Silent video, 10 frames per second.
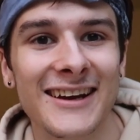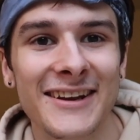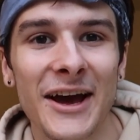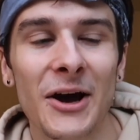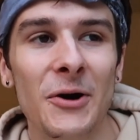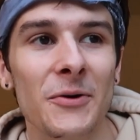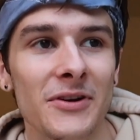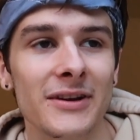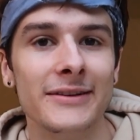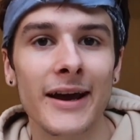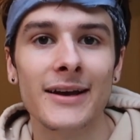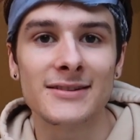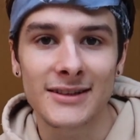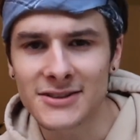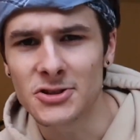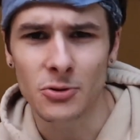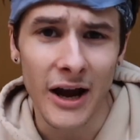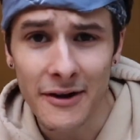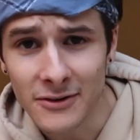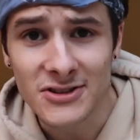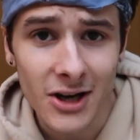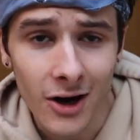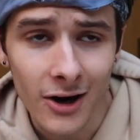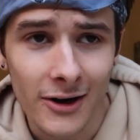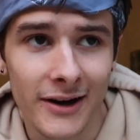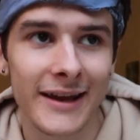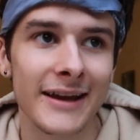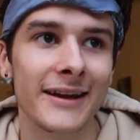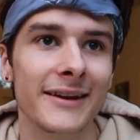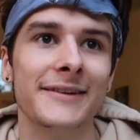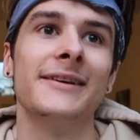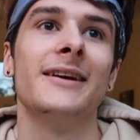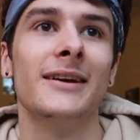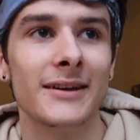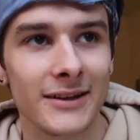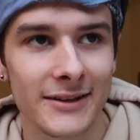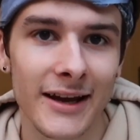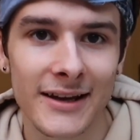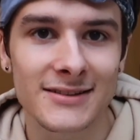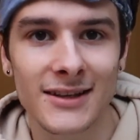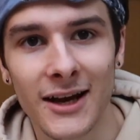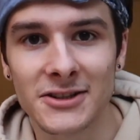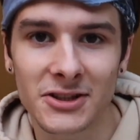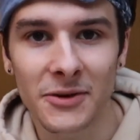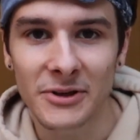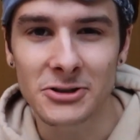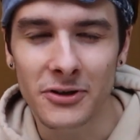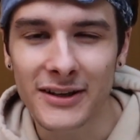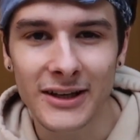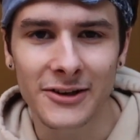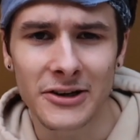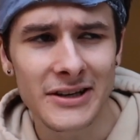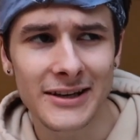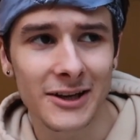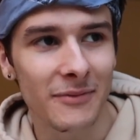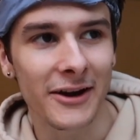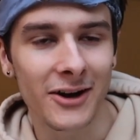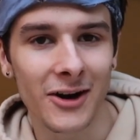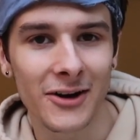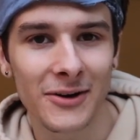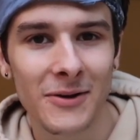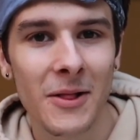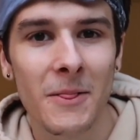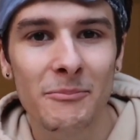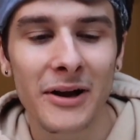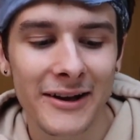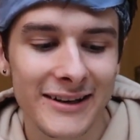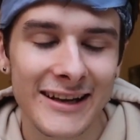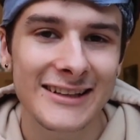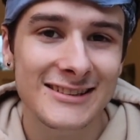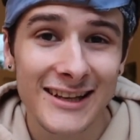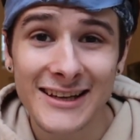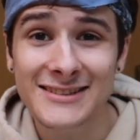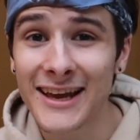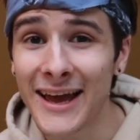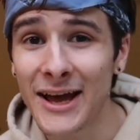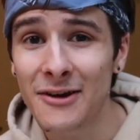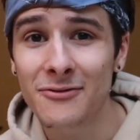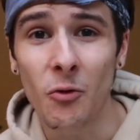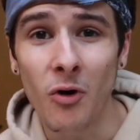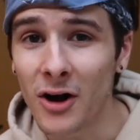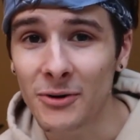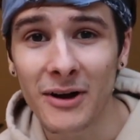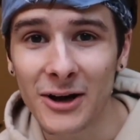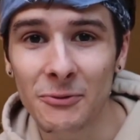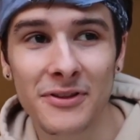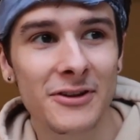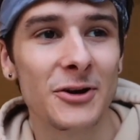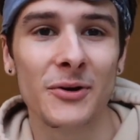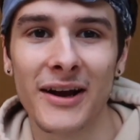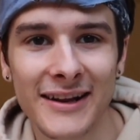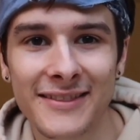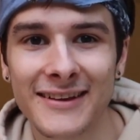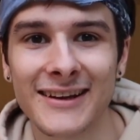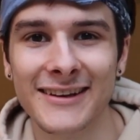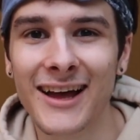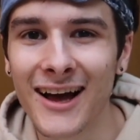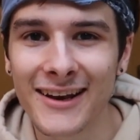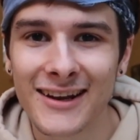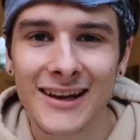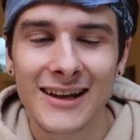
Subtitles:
Now, yes, it's a driver's car, and yes, I shouldn't be drinking or eating in my car, but it's nice to have a water bottle with you or anything and not